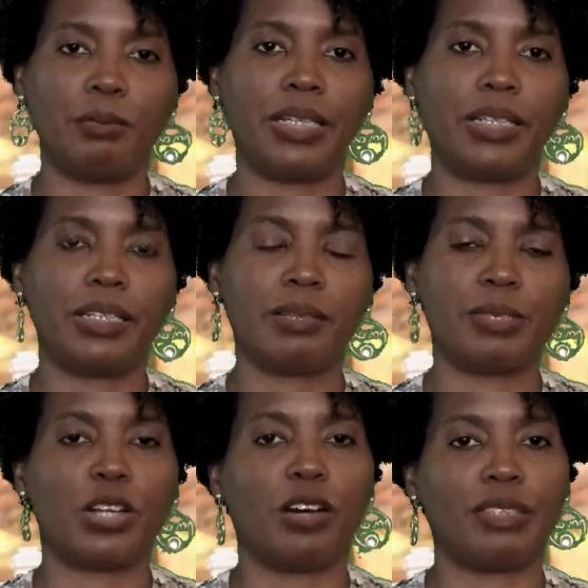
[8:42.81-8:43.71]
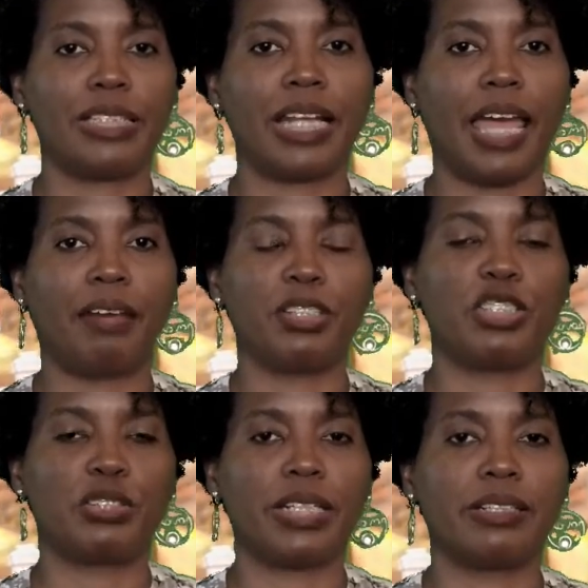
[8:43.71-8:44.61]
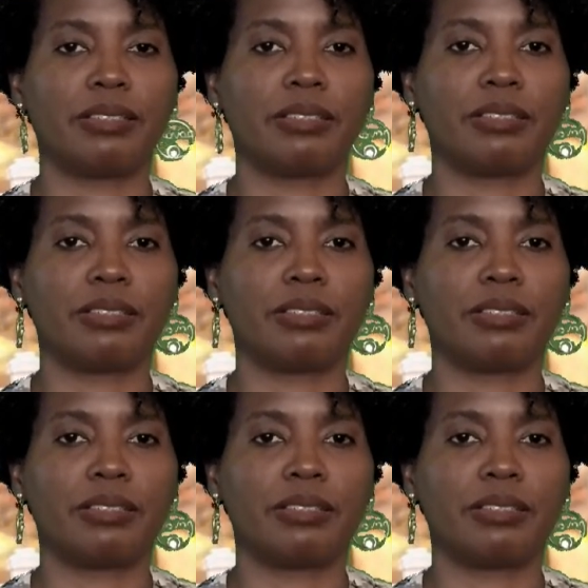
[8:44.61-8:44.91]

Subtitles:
many cups of coffee did I have to drink